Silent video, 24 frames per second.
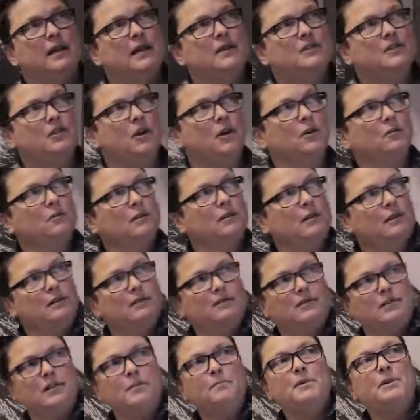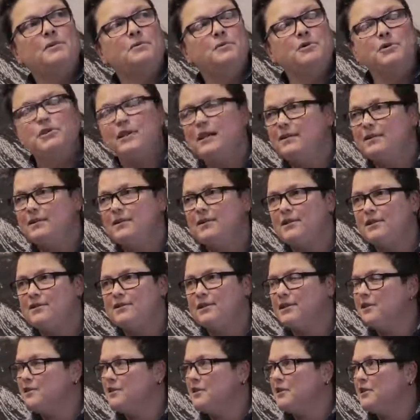So some interesting
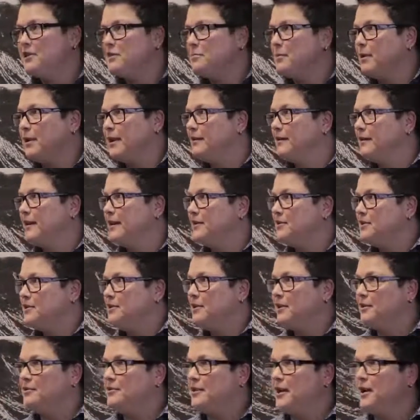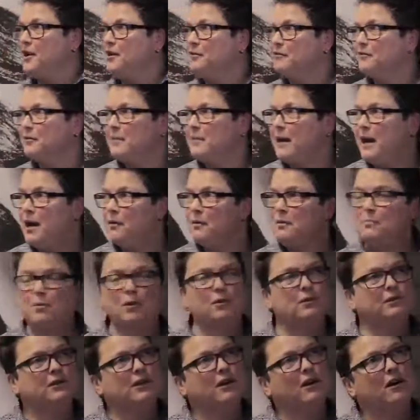statistics, but I guess you can tell from how we
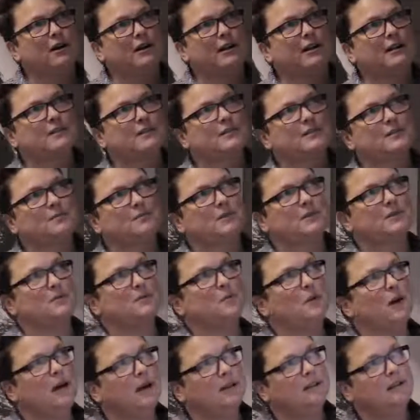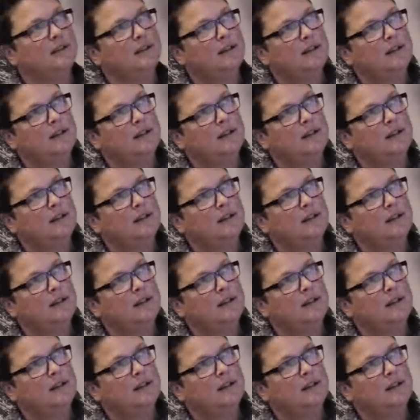polled the audience what's what.